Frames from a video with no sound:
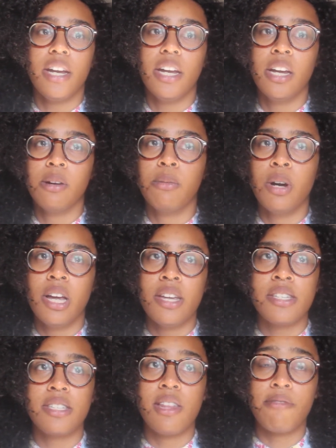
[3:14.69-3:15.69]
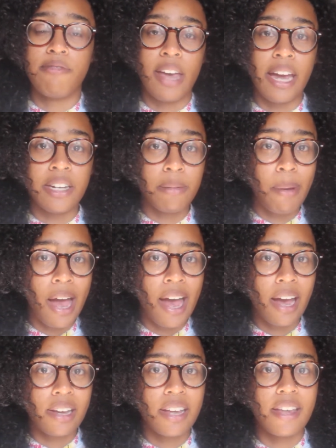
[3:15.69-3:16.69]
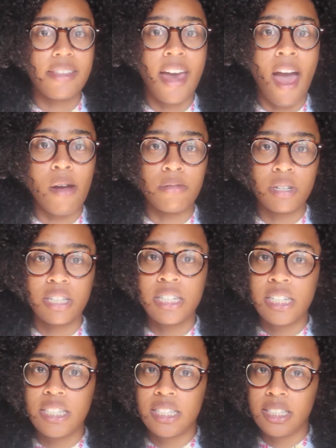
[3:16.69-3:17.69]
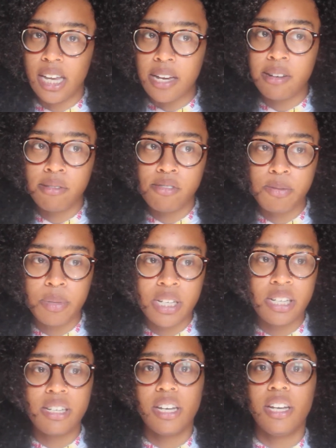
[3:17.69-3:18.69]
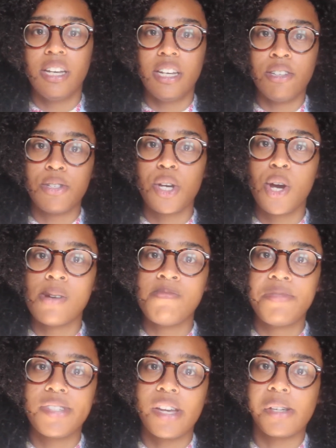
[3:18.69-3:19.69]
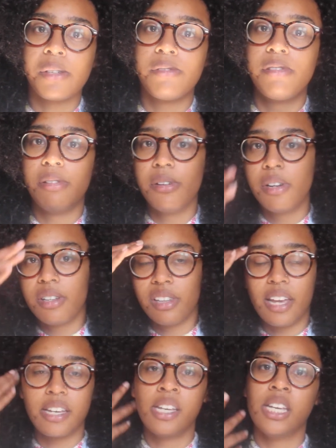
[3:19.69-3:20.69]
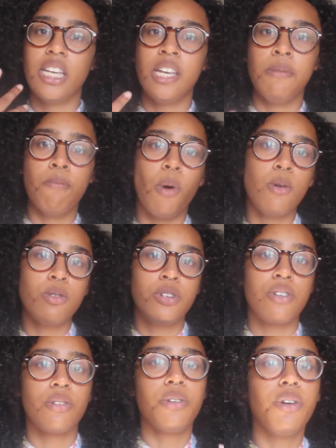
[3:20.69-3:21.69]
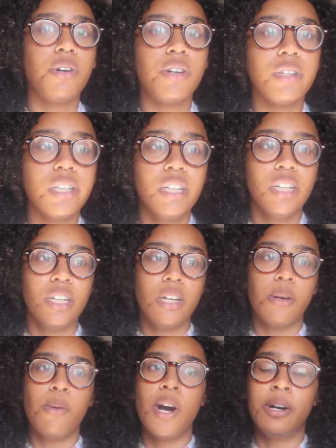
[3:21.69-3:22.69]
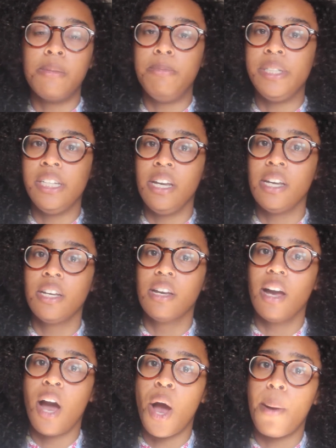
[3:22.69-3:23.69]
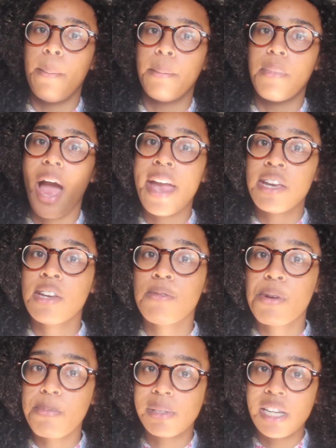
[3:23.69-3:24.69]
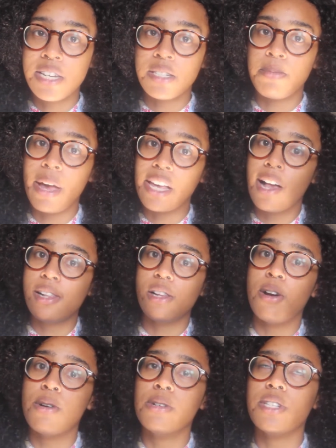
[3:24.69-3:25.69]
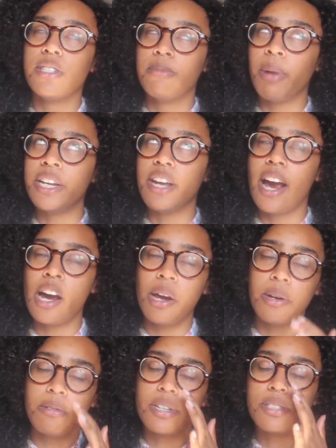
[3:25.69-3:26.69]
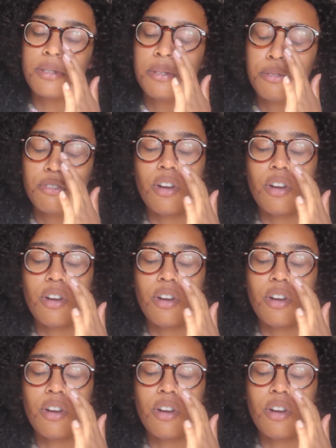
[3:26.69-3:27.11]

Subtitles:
it was the fanny pack that really saved me in terms of like emotional well-being. I can replace my clothes. My diary was